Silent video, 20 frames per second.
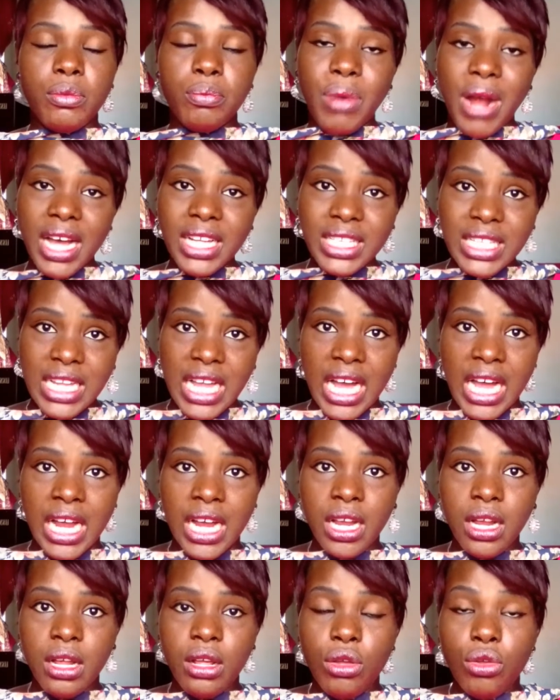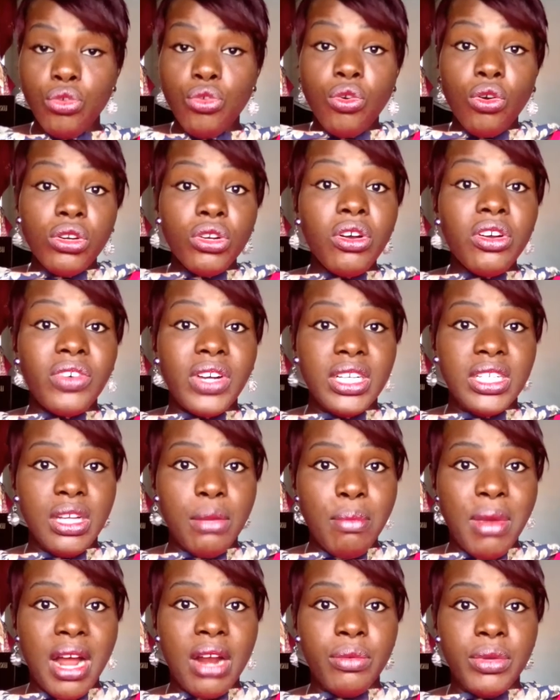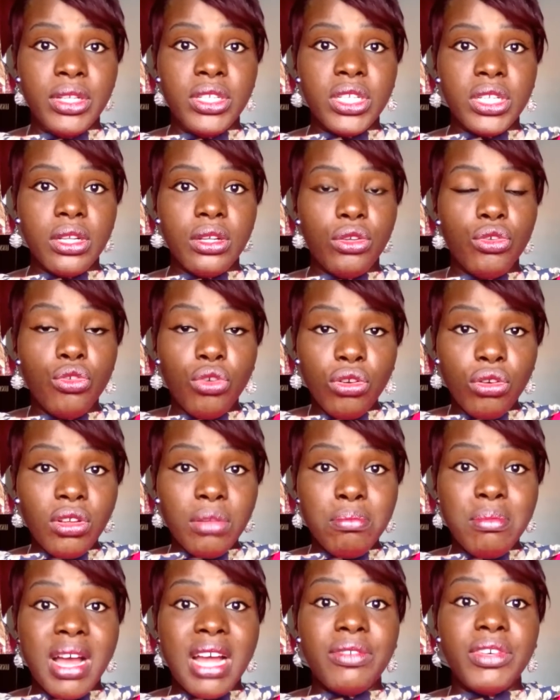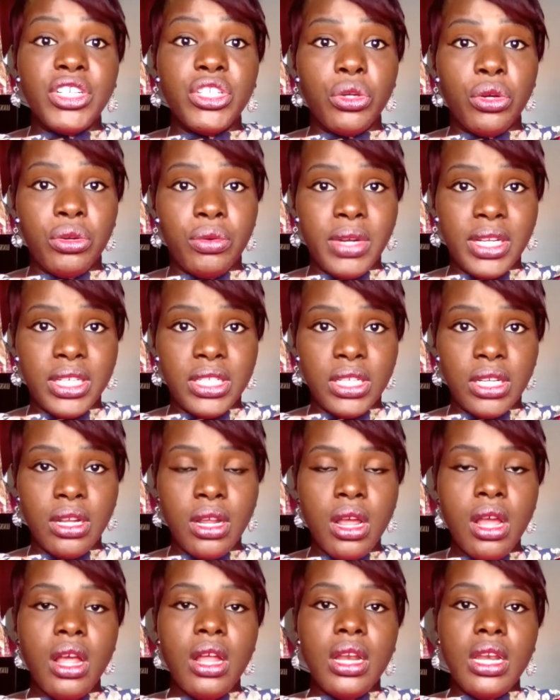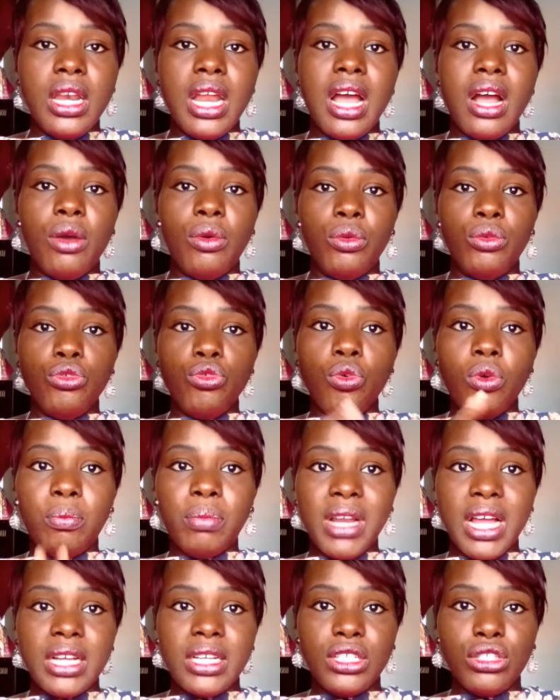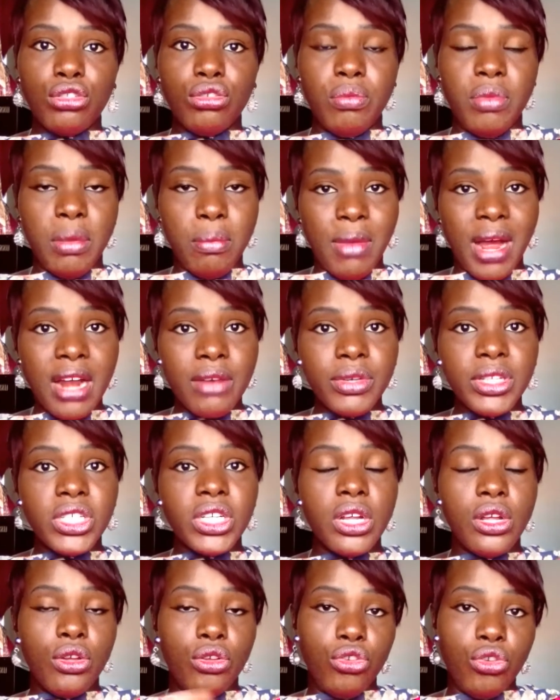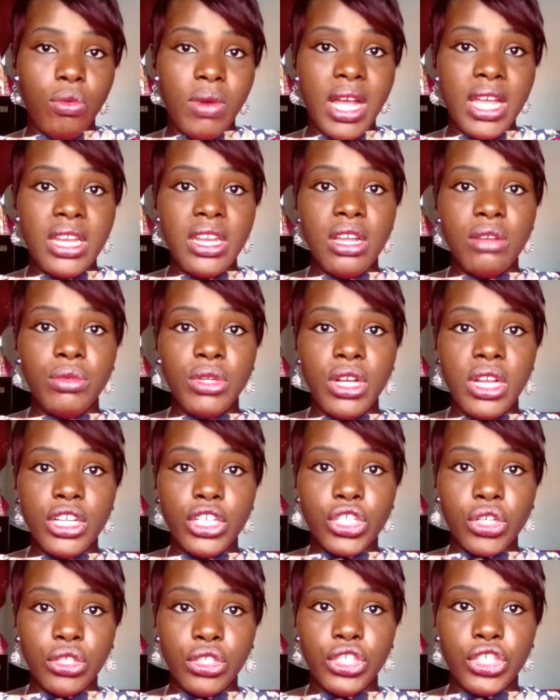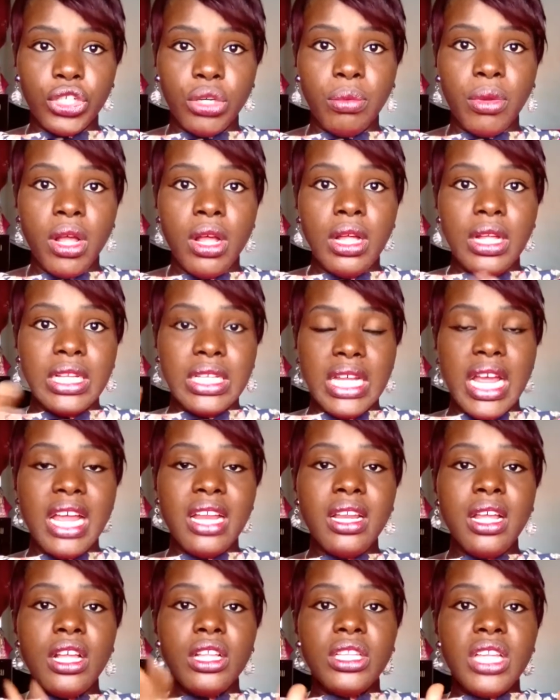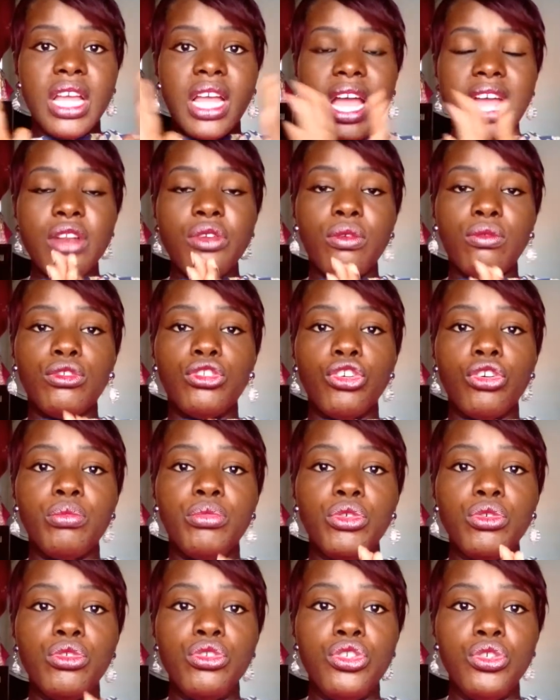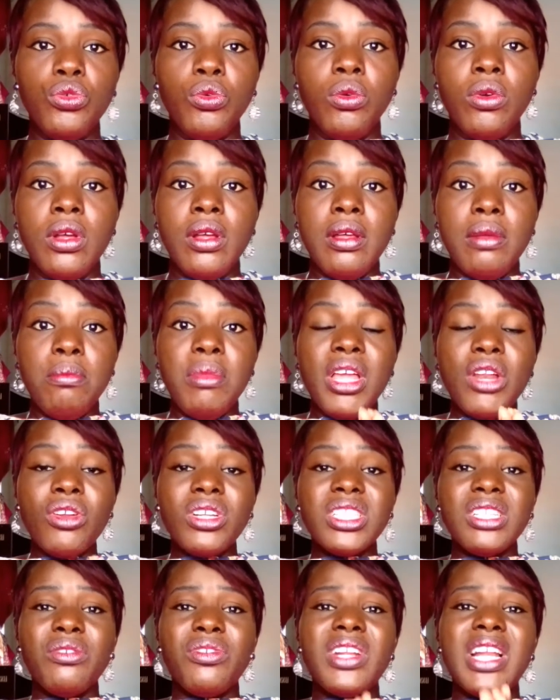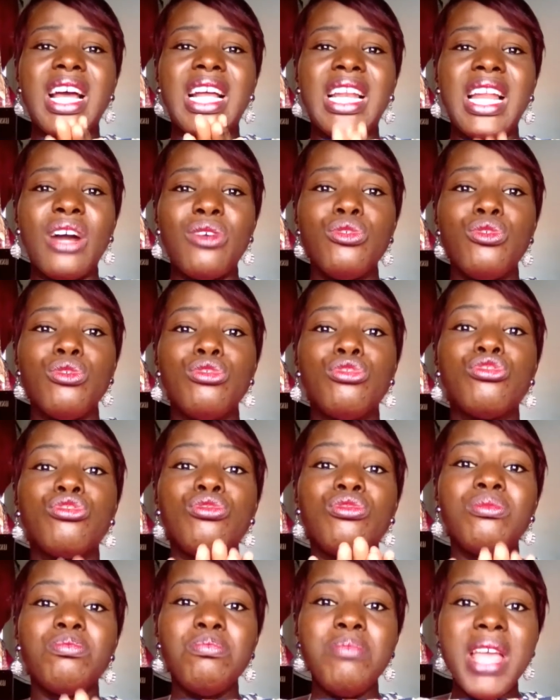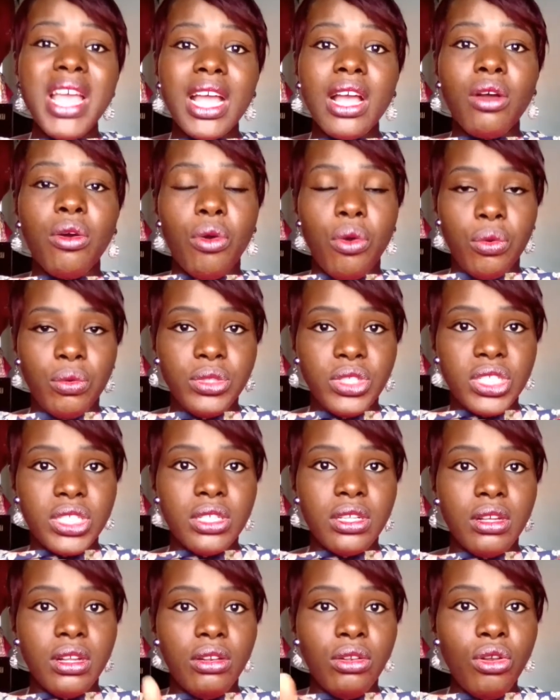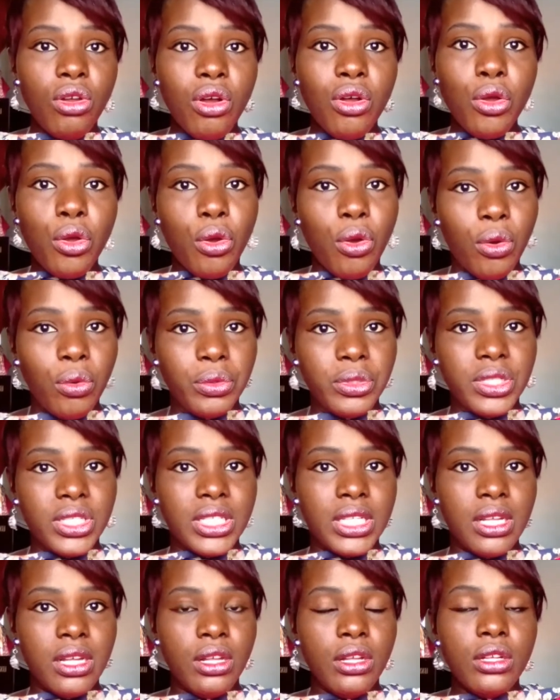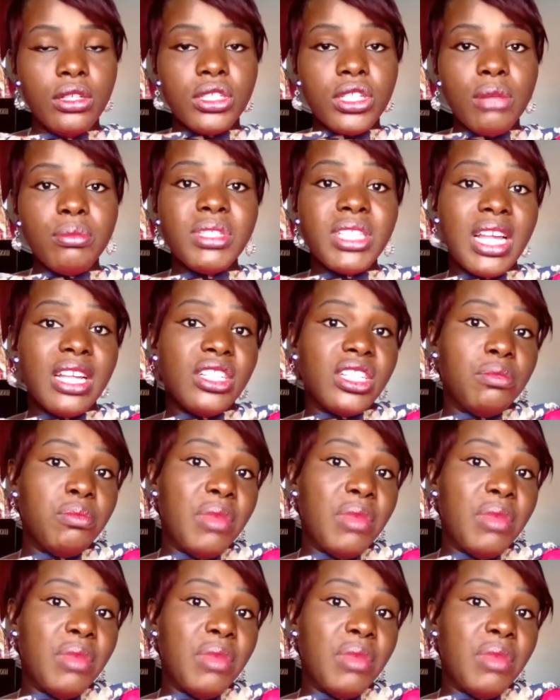partner. You're not already married. You're not married already. Now you're planning to be married. You are in a relationship. Then the kind of job you do may not even allow you to make calls, long calls, Sometimes